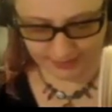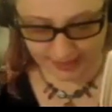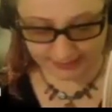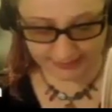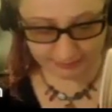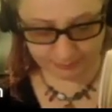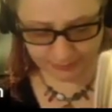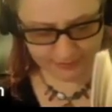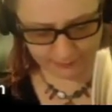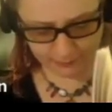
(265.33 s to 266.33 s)
I didn't
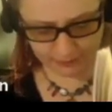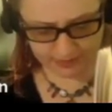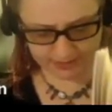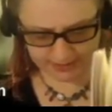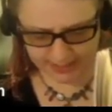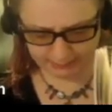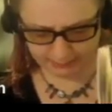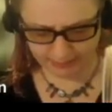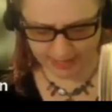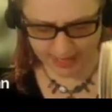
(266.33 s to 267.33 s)
believe the words then,
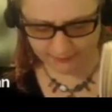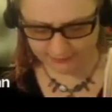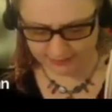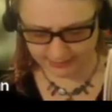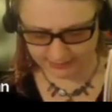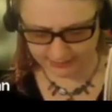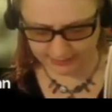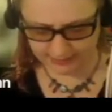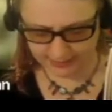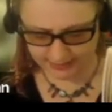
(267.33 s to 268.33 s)
but Galvin did.
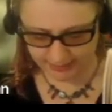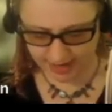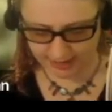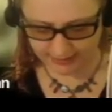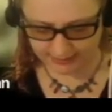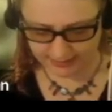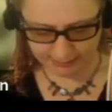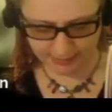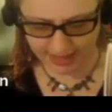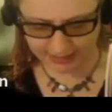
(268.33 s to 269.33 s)
He smiled and lay
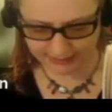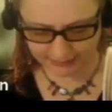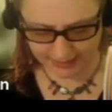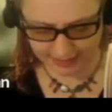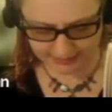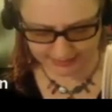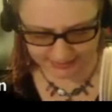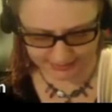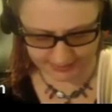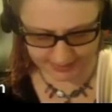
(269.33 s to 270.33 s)
back in the grass,
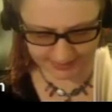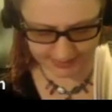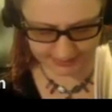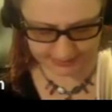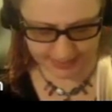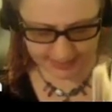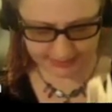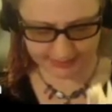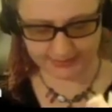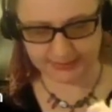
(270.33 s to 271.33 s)
staring into the
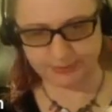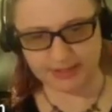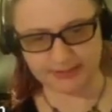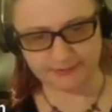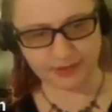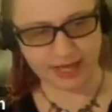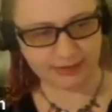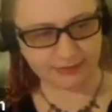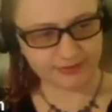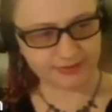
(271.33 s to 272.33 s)
endless expanse of
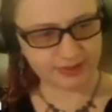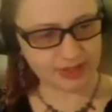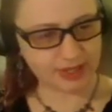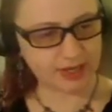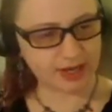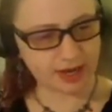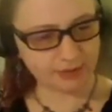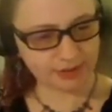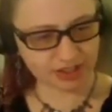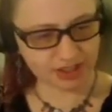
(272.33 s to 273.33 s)
clouds. I
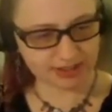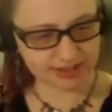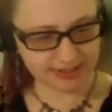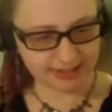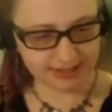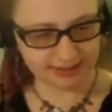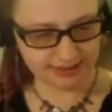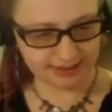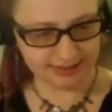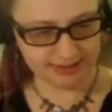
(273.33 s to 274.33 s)
wish I could see it,
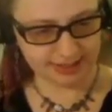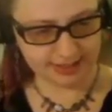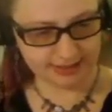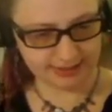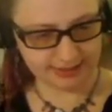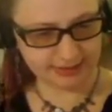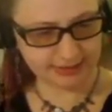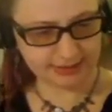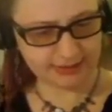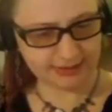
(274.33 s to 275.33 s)
he sighed.
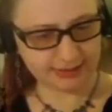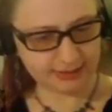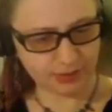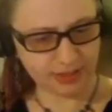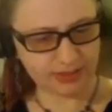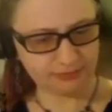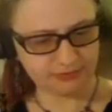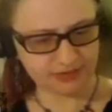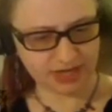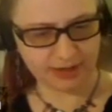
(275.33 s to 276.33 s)
The queendom of
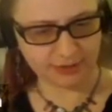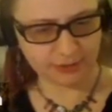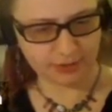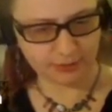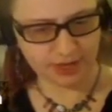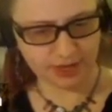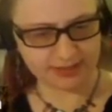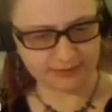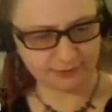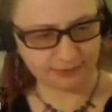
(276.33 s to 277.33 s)
Shalinor,
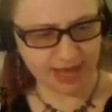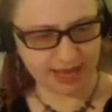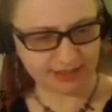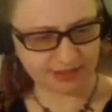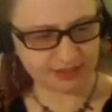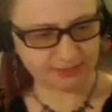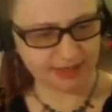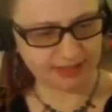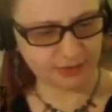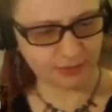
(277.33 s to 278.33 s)
raised from the ashes by
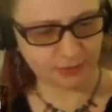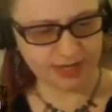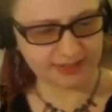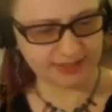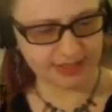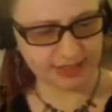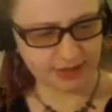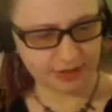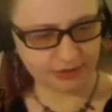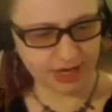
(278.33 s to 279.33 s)
its greatest
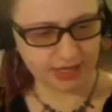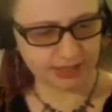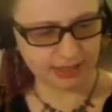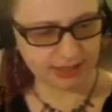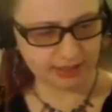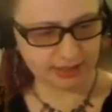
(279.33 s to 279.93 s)
hero, Kari.